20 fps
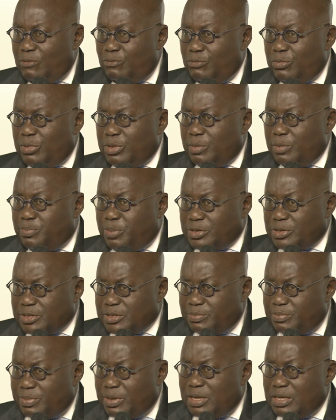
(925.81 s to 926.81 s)
with the
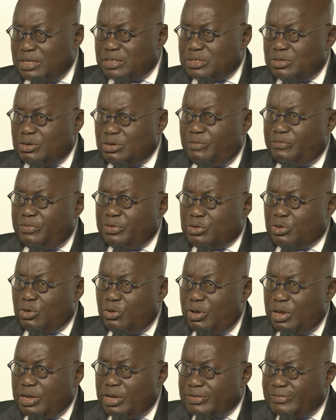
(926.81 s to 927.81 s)
possibility of it
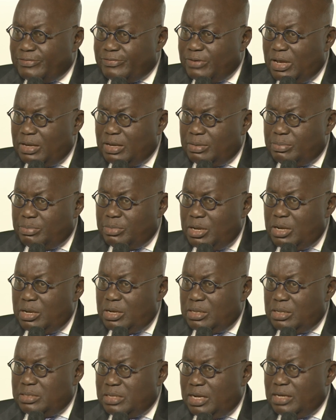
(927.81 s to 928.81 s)
going as far
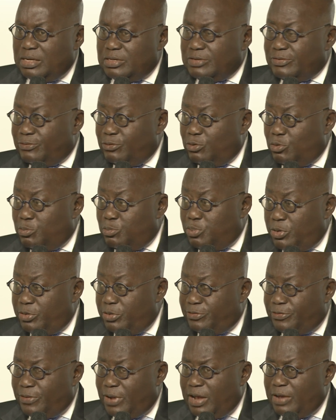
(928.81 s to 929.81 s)
down as
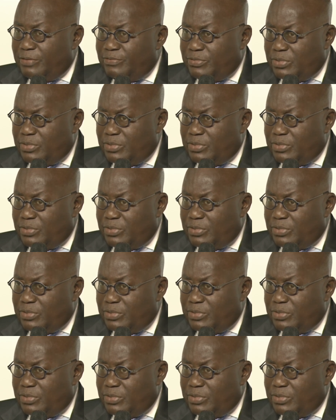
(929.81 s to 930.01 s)
4.5